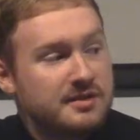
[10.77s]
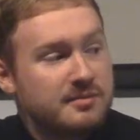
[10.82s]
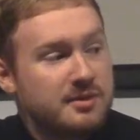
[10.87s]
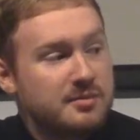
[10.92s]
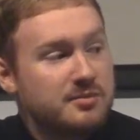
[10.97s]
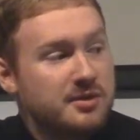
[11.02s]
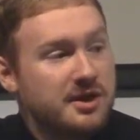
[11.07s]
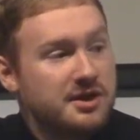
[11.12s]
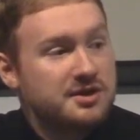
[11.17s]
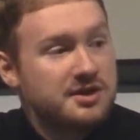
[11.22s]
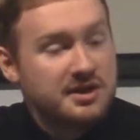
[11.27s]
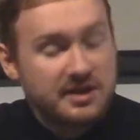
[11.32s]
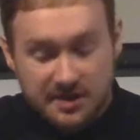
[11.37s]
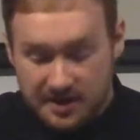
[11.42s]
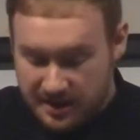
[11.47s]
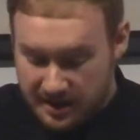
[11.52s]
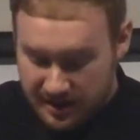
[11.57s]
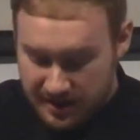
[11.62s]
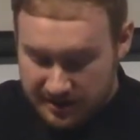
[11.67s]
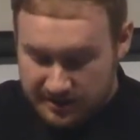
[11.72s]
going to be preaching
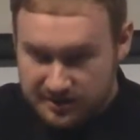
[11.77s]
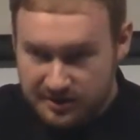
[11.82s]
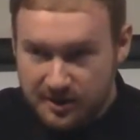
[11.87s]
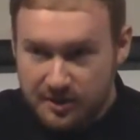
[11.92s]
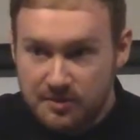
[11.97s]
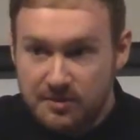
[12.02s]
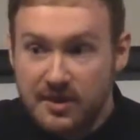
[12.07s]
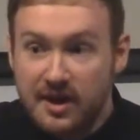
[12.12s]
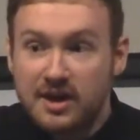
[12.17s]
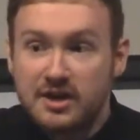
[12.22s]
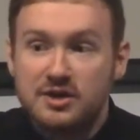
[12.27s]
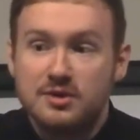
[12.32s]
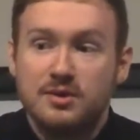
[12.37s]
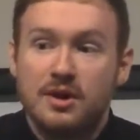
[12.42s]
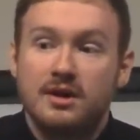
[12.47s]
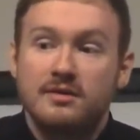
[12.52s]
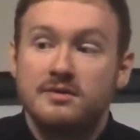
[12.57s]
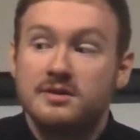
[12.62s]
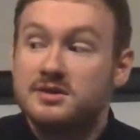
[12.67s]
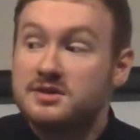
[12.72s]
today, so thank you
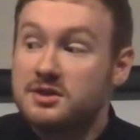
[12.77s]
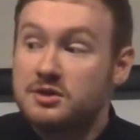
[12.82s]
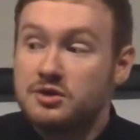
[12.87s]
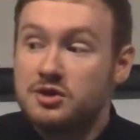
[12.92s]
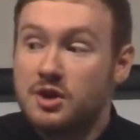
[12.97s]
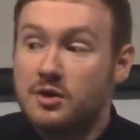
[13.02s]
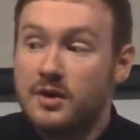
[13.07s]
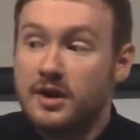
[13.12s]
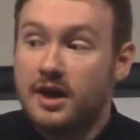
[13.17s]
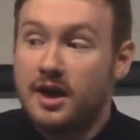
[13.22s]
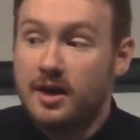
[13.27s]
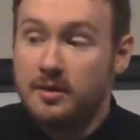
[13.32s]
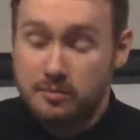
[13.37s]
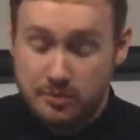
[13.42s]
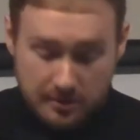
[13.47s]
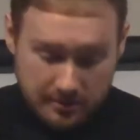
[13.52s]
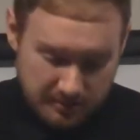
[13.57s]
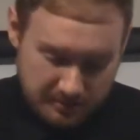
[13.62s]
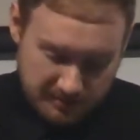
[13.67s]
all for still showing up.